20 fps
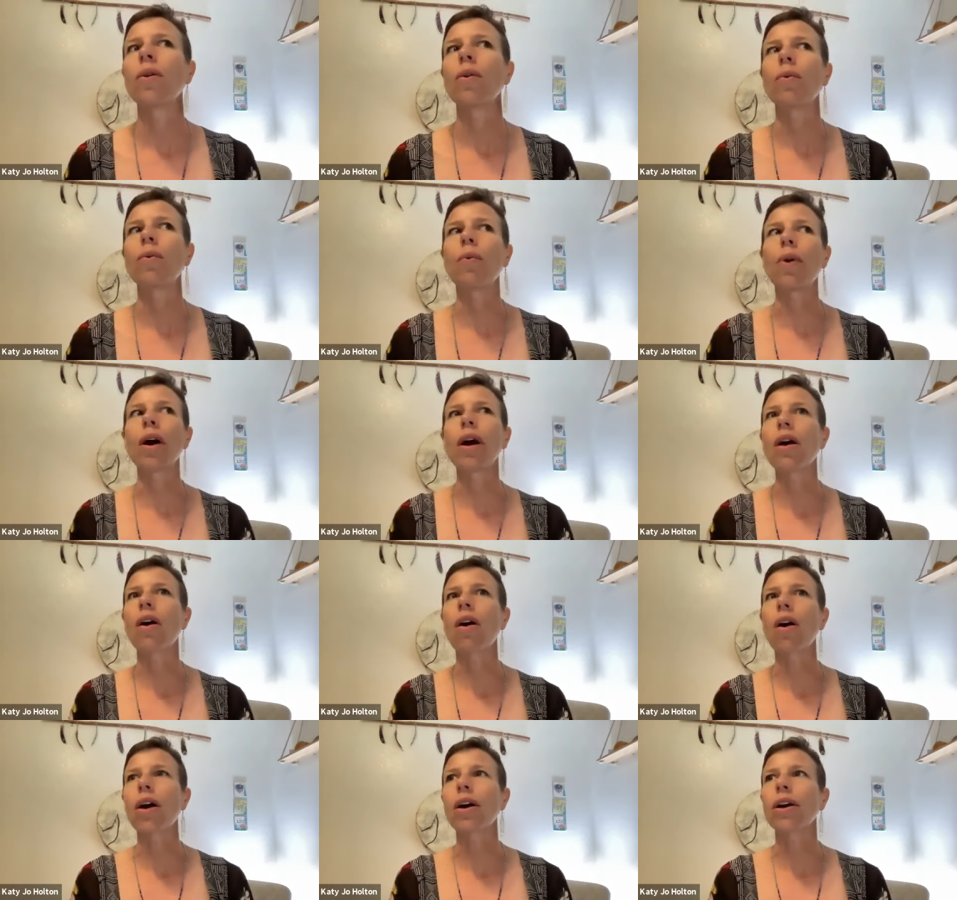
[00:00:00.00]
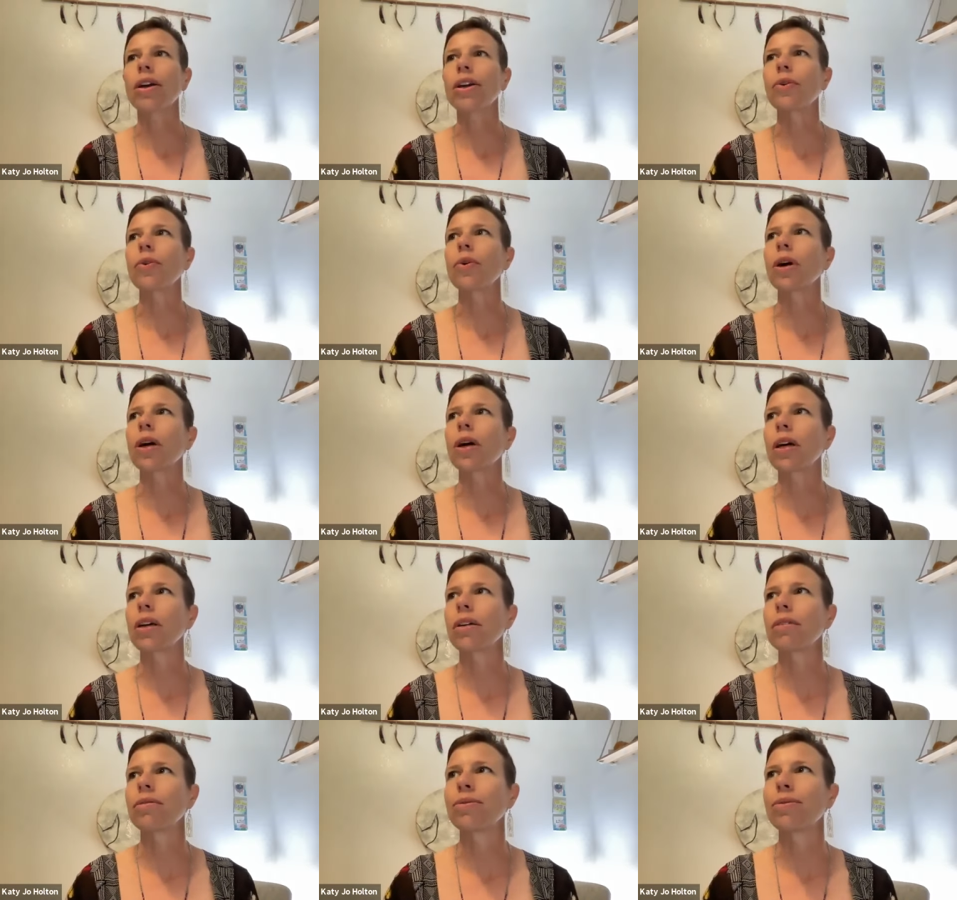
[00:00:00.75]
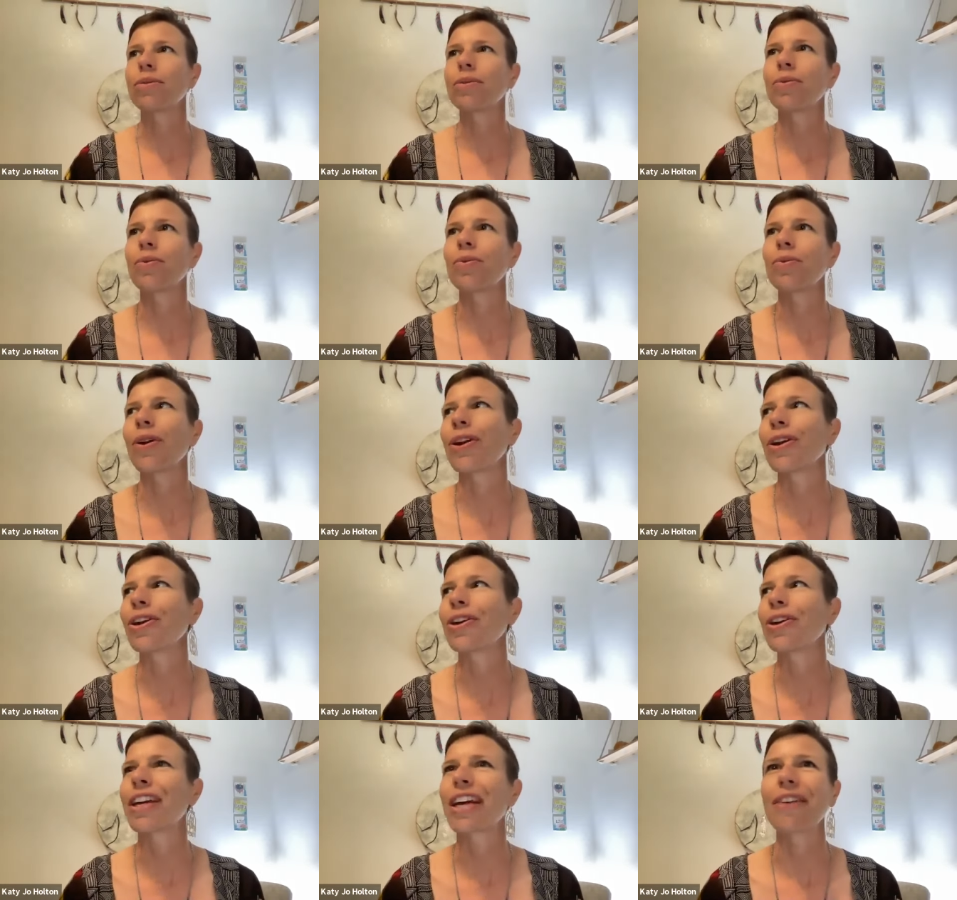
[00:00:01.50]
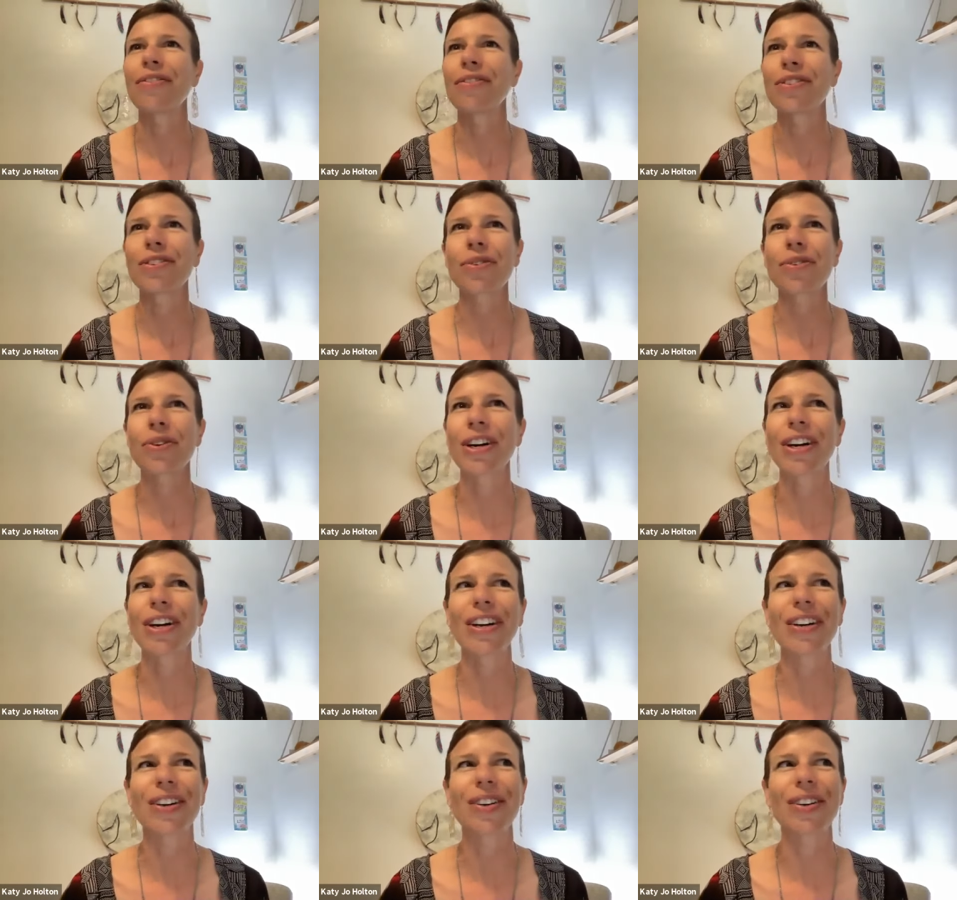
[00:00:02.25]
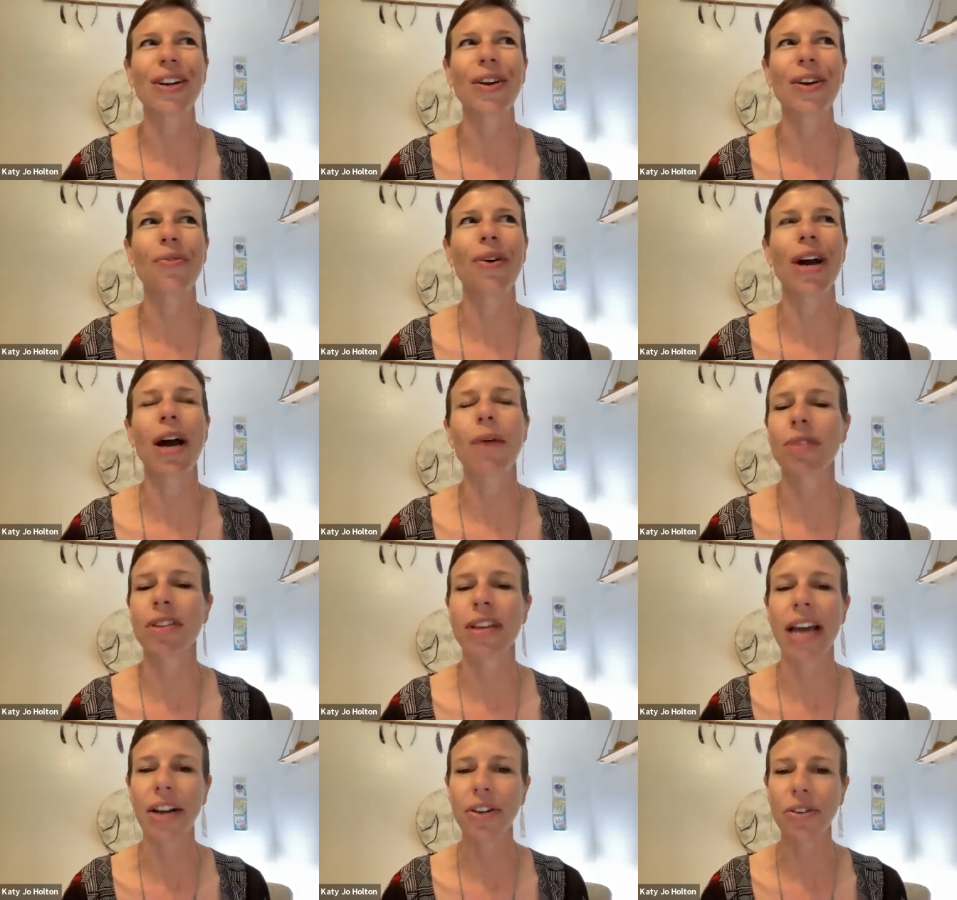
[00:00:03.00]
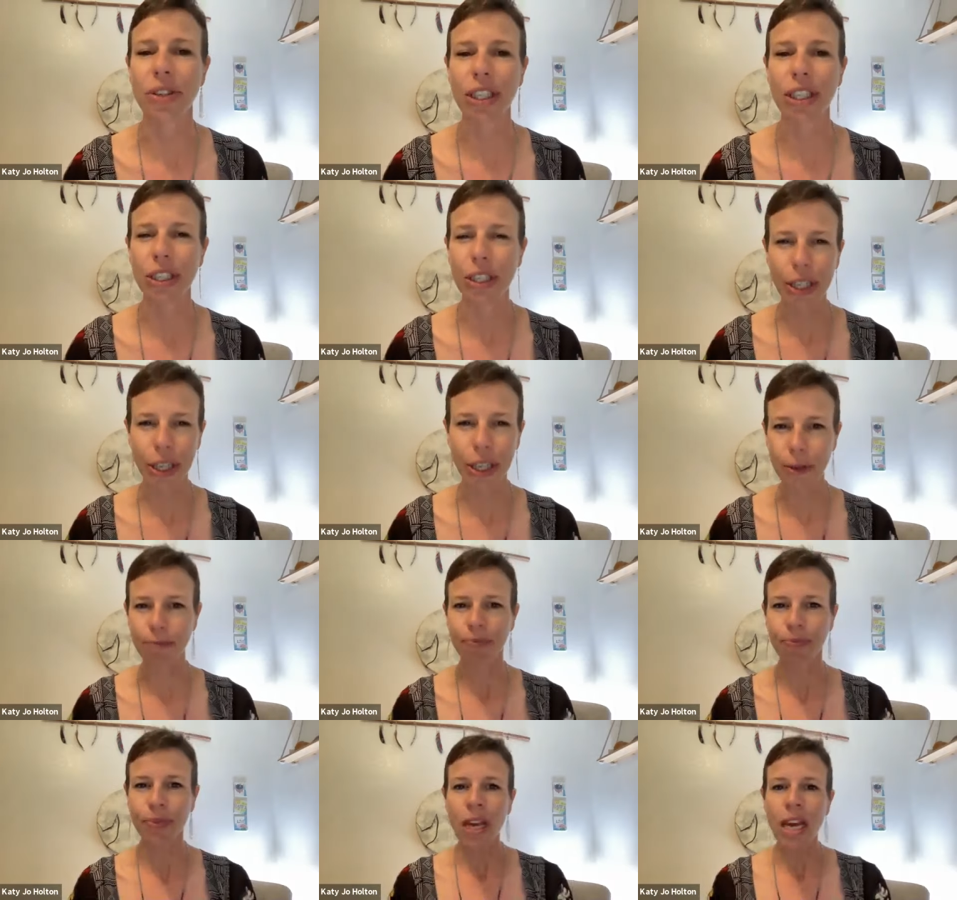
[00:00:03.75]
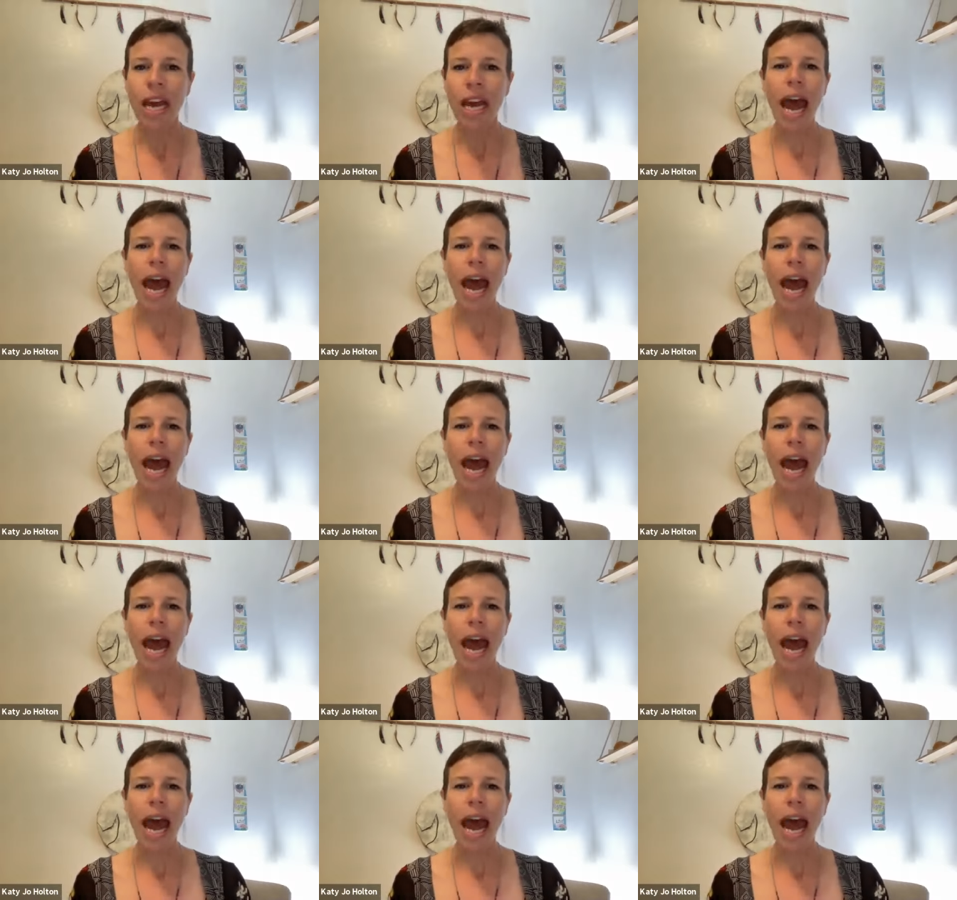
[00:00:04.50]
what are your what are your gifts or you know what comes naturally to you